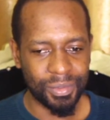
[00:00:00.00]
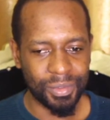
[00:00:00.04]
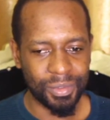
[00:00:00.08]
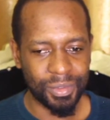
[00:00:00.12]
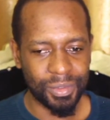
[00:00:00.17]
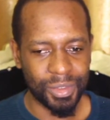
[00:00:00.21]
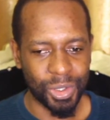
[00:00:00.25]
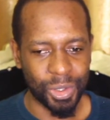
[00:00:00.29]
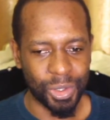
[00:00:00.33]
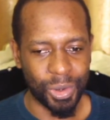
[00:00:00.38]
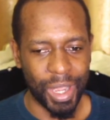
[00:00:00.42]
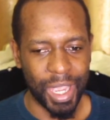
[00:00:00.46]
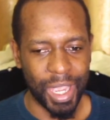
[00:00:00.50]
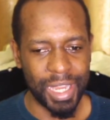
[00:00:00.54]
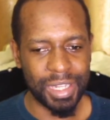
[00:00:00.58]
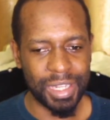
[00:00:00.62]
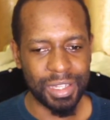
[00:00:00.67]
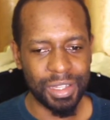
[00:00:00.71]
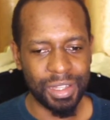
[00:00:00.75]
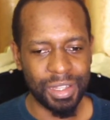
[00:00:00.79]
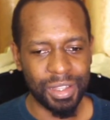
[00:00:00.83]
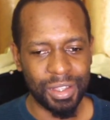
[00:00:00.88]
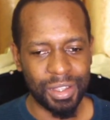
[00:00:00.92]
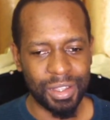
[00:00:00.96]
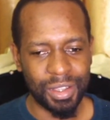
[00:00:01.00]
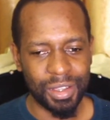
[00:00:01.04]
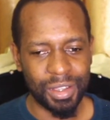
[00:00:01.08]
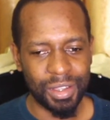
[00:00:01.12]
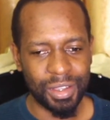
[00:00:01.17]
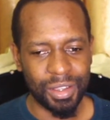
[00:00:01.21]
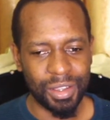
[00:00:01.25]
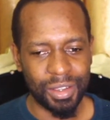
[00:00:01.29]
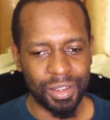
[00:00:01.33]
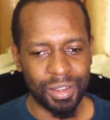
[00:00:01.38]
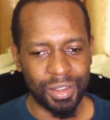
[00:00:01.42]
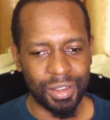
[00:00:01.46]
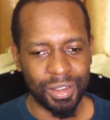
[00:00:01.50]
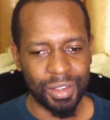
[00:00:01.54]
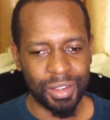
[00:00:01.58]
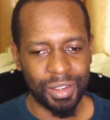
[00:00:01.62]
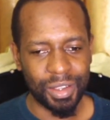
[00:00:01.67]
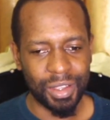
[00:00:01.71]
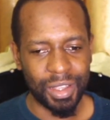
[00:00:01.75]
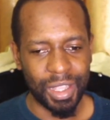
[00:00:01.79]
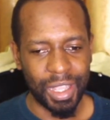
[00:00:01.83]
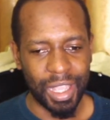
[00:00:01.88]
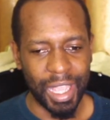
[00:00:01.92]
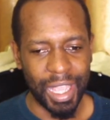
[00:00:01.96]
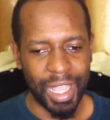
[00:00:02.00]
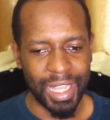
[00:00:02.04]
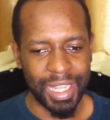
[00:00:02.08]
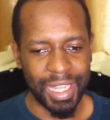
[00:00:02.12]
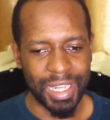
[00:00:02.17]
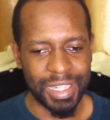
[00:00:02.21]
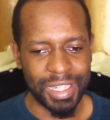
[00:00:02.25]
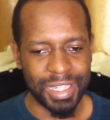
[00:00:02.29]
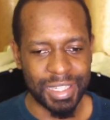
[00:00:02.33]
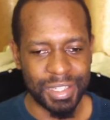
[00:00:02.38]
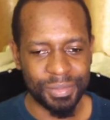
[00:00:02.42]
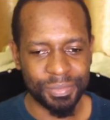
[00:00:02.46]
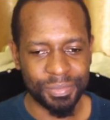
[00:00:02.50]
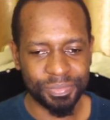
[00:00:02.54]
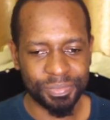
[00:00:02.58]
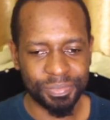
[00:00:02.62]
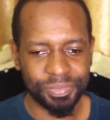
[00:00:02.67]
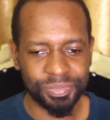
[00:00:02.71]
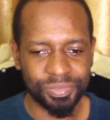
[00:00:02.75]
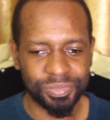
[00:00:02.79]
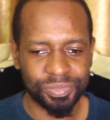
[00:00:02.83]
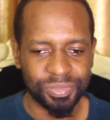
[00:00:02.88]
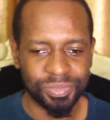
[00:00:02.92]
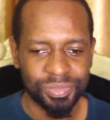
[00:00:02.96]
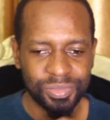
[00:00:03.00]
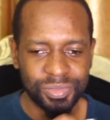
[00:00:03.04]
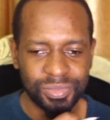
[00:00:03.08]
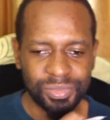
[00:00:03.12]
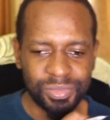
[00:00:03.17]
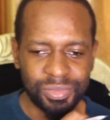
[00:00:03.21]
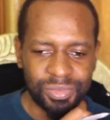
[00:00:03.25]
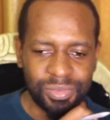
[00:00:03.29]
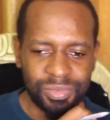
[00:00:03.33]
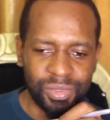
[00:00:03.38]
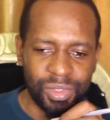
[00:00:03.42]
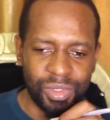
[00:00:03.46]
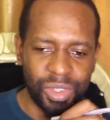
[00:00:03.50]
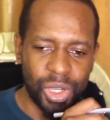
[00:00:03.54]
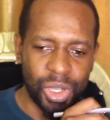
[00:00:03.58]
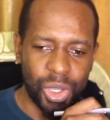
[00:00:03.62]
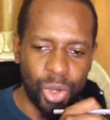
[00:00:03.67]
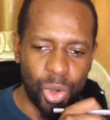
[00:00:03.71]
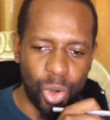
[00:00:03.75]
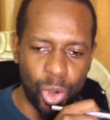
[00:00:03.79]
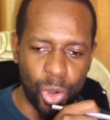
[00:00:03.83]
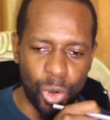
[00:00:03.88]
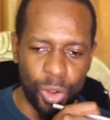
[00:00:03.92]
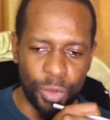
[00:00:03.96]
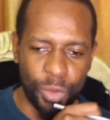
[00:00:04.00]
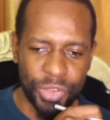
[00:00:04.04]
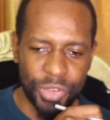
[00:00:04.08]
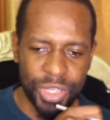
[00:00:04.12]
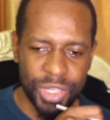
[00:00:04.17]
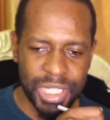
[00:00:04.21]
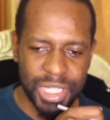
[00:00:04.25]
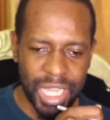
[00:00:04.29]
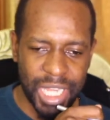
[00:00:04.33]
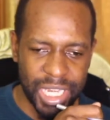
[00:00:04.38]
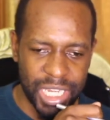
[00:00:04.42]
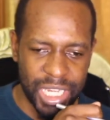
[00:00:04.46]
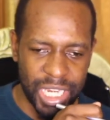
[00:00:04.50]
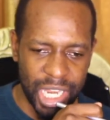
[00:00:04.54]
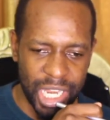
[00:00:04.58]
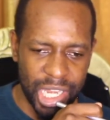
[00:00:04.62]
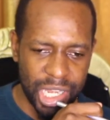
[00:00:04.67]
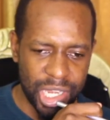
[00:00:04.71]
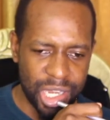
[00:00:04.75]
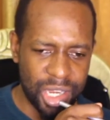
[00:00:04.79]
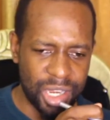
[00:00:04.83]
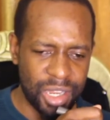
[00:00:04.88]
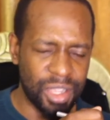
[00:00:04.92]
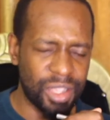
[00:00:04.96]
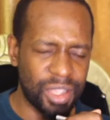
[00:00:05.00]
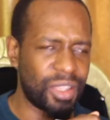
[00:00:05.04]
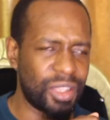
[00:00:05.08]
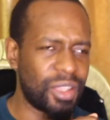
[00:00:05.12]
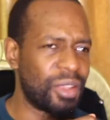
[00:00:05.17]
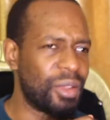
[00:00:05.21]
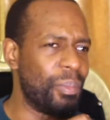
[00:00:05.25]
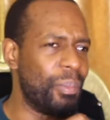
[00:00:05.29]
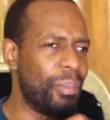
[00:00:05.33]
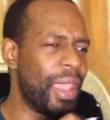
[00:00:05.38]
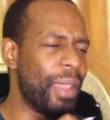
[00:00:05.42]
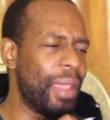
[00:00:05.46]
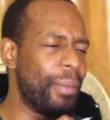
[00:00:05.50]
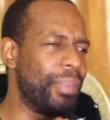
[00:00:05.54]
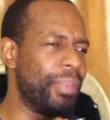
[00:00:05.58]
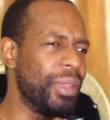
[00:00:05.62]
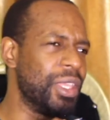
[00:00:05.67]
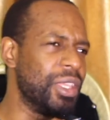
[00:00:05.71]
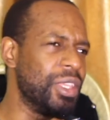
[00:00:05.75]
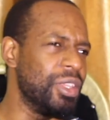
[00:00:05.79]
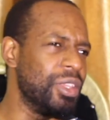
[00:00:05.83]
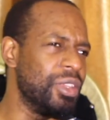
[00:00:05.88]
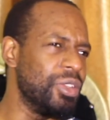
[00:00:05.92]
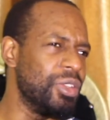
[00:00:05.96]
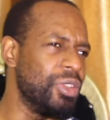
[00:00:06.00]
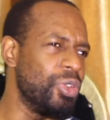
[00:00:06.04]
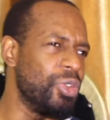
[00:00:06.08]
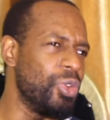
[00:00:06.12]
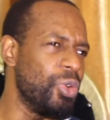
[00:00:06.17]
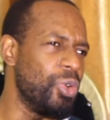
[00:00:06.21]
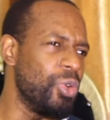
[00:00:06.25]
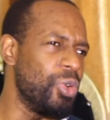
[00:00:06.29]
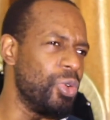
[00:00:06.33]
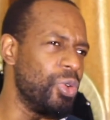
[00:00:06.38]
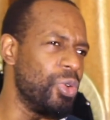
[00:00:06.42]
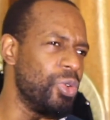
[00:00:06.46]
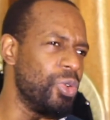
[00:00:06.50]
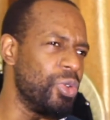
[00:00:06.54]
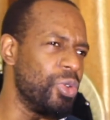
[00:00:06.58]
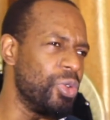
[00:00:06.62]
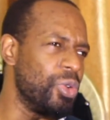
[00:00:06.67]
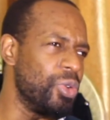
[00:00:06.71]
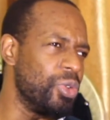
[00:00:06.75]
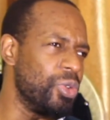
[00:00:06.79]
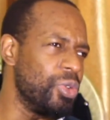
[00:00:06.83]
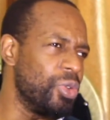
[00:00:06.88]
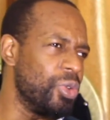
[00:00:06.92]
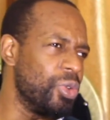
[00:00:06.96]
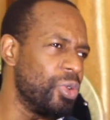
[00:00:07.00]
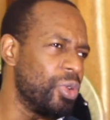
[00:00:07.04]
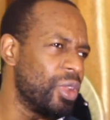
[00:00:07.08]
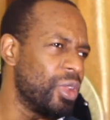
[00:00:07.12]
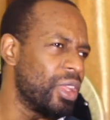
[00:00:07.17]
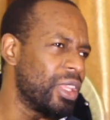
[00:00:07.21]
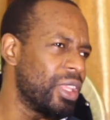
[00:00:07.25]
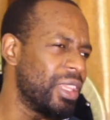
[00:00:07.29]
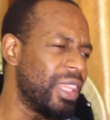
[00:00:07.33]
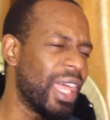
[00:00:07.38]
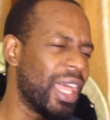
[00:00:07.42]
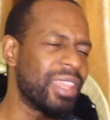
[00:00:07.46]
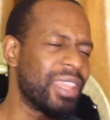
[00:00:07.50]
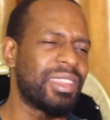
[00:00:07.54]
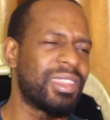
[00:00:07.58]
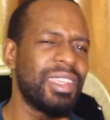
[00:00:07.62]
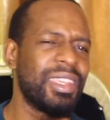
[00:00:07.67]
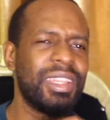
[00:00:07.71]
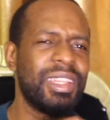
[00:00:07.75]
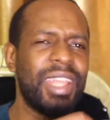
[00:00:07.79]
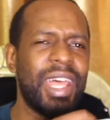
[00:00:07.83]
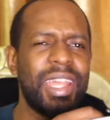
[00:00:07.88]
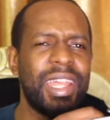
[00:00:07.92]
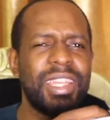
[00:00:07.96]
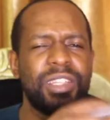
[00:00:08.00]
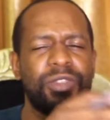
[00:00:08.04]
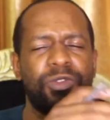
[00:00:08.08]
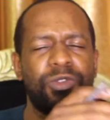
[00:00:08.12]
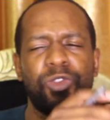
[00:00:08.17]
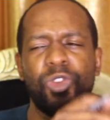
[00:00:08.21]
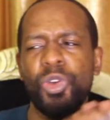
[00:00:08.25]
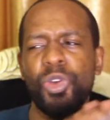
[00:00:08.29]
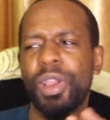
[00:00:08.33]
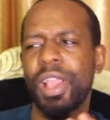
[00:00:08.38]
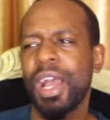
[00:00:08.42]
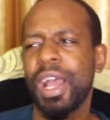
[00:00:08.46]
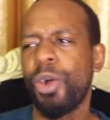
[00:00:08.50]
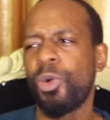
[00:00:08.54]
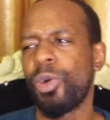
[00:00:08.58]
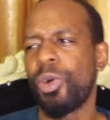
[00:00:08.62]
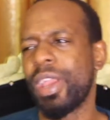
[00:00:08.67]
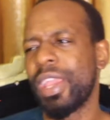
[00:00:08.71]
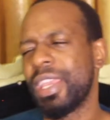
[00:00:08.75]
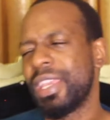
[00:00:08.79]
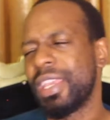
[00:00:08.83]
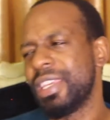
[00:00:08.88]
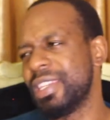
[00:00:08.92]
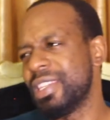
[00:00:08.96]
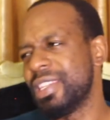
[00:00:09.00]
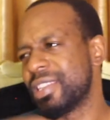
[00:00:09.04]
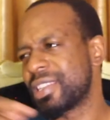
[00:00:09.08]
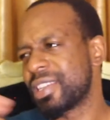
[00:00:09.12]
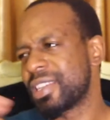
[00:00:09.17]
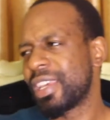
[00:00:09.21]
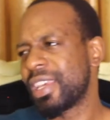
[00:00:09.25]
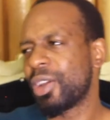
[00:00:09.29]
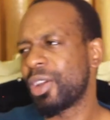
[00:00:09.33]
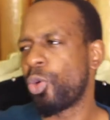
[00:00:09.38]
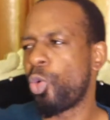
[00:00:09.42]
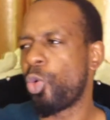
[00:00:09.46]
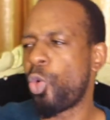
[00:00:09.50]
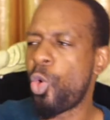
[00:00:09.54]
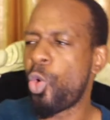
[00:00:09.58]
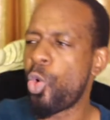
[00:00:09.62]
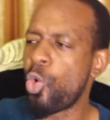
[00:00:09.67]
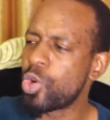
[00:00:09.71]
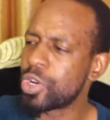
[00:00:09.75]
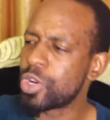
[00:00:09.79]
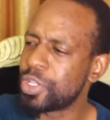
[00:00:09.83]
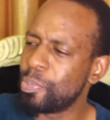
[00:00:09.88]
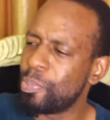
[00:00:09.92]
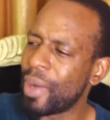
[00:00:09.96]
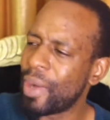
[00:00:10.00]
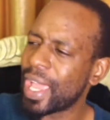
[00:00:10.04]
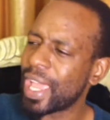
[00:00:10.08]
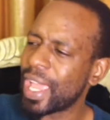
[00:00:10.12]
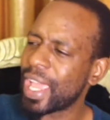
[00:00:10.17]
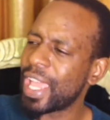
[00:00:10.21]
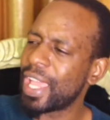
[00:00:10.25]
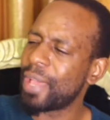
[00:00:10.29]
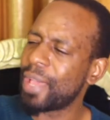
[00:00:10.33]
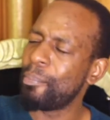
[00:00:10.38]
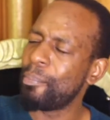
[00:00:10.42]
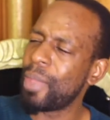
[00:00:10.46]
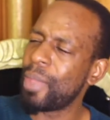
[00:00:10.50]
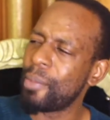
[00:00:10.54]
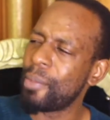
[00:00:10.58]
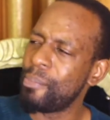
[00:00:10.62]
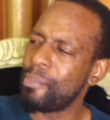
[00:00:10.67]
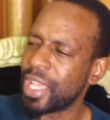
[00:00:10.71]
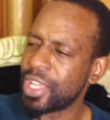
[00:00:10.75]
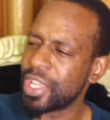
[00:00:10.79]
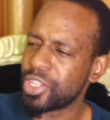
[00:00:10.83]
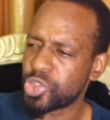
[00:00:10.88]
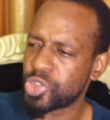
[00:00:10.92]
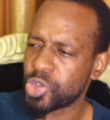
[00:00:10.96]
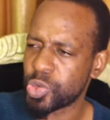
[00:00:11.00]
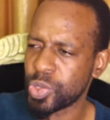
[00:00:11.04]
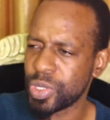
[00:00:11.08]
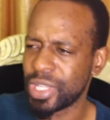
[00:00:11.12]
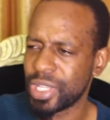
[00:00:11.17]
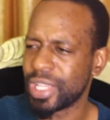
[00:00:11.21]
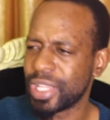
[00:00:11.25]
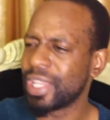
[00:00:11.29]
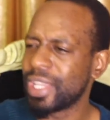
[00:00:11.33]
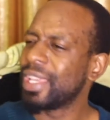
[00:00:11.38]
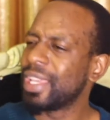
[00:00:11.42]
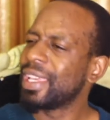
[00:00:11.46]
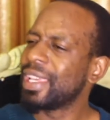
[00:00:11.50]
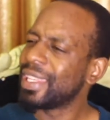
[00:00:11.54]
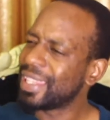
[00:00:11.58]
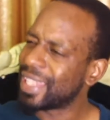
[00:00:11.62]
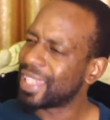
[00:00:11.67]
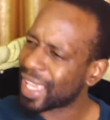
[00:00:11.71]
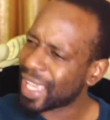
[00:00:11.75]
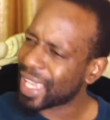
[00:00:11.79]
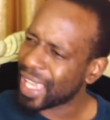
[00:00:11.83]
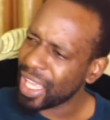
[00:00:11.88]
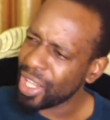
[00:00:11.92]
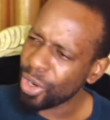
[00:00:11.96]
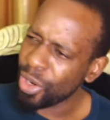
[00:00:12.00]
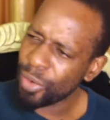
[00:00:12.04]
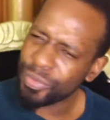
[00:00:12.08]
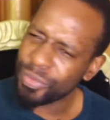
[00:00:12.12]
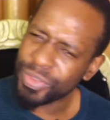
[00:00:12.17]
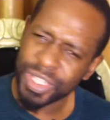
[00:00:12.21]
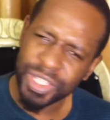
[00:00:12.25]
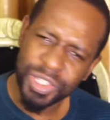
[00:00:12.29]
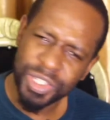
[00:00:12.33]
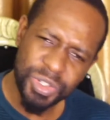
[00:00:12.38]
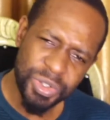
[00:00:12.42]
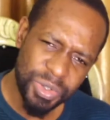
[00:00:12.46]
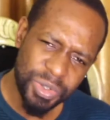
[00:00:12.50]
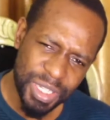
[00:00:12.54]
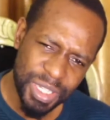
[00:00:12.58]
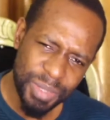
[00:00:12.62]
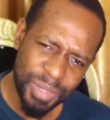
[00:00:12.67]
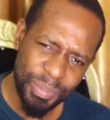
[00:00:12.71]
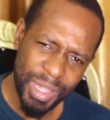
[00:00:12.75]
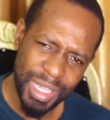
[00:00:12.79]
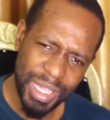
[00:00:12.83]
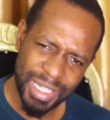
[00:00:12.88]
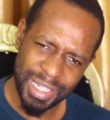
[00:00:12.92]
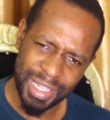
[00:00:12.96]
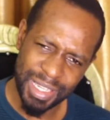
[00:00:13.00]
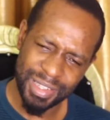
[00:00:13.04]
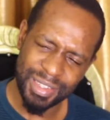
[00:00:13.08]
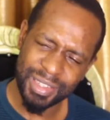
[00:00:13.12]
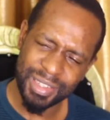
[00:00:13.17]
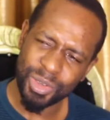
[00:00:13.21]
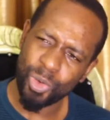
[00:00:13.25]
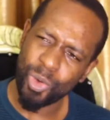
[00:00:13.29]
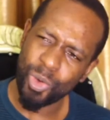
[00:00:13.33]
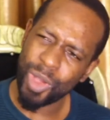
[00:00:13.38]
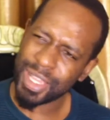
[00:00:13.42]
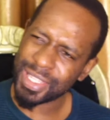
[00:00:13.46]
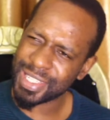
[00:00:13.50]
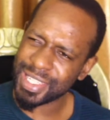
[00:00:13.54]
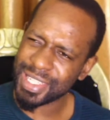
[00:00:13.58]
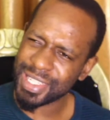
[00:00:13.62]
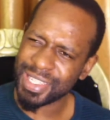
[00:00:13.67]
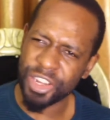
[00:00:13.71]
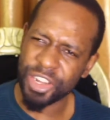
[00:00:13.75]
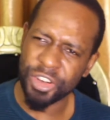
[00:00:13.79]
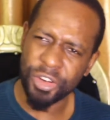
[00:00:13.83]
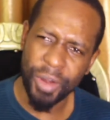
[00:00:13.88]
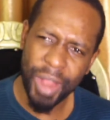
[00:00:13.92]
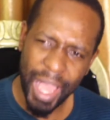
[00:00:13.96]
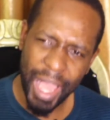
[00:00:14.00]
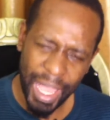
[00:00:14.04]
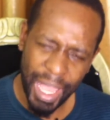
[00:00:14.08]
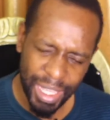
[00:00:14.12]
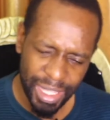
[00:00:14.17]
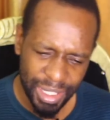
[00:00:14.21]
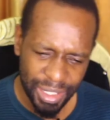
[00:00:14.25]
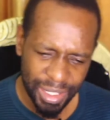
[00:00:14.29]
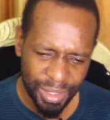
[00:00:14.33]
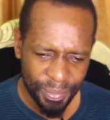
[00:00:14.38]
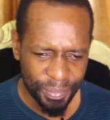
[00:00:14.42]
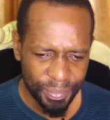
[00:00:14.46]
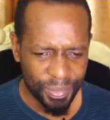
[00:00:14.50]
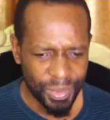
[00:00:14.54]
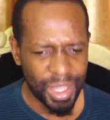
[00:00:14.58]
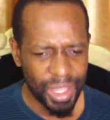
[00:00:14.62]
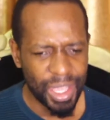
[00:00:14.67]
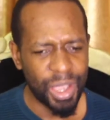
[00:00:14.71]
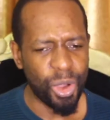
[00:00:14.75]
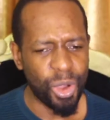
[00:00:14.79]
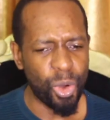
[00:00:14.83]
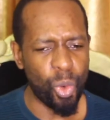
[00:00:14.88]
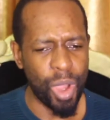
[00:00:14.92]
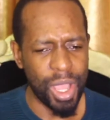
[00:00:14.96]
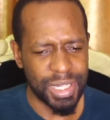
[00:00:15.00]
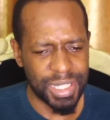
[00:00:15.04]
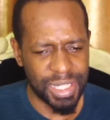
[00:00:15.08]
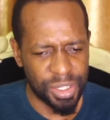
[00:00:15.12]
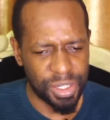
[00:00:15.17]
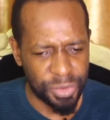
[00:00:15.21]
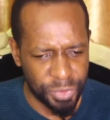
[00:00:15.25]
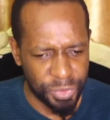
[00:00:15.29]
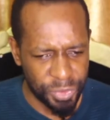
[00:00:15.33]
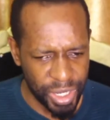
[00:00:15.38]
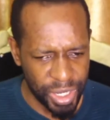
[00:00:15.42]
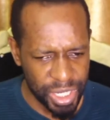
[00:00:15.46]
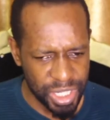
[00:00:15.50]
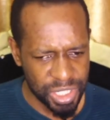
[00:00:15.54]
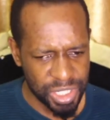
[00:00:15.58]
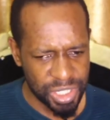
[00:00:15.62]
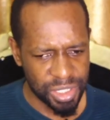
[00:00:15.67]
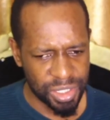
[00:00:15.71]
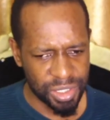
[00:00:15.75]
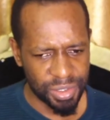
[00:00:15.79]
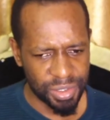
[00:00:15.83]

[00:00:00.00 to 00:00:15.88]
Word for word: All right? And all of a sudden, maybe you, you, you that thing that is flowing away is hooked by a, maybe a tree the color of the tree matters. Was it dry? Was it fresh?